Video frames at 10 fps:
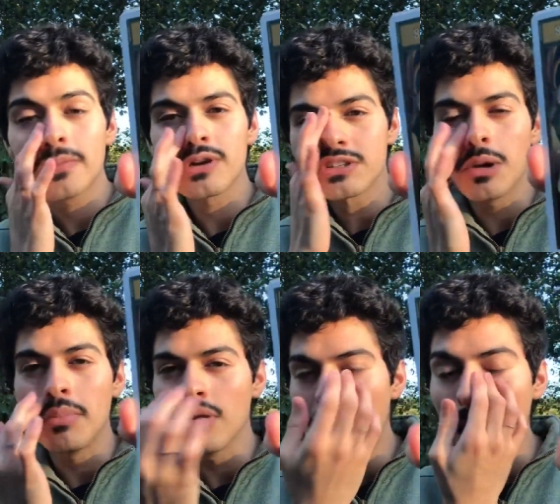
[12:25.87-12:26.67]
there's a
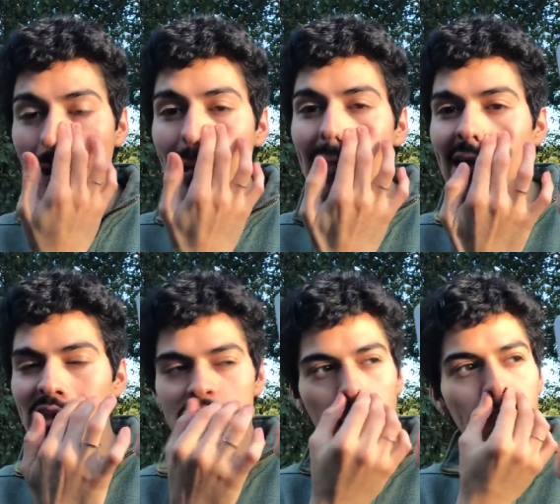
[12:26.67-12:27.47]
block like
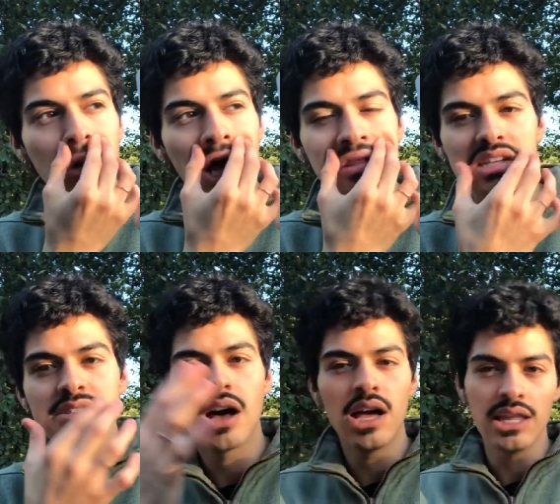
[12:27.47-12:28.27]
there's a block that's
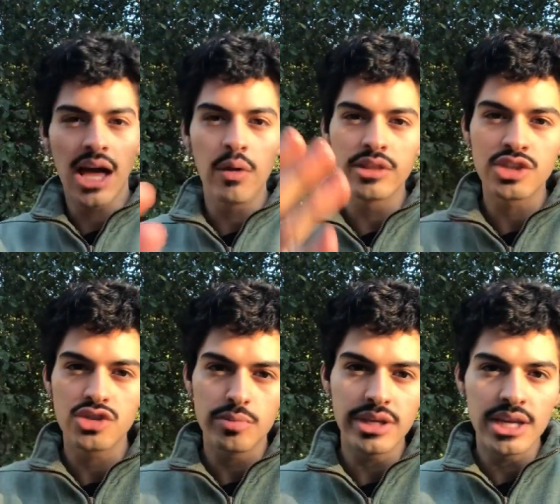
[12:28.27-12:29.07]
not allowing this
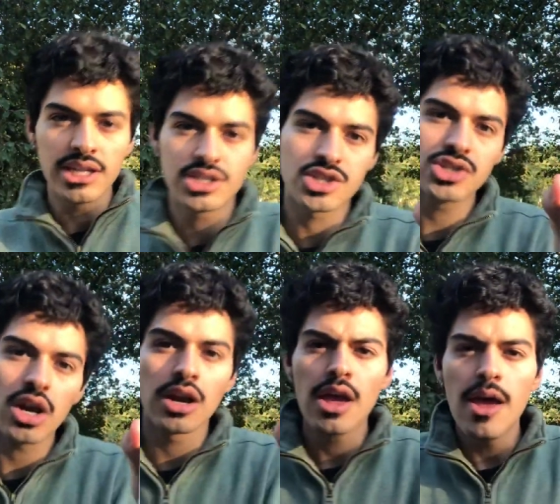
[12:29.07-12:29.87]
new beginning to start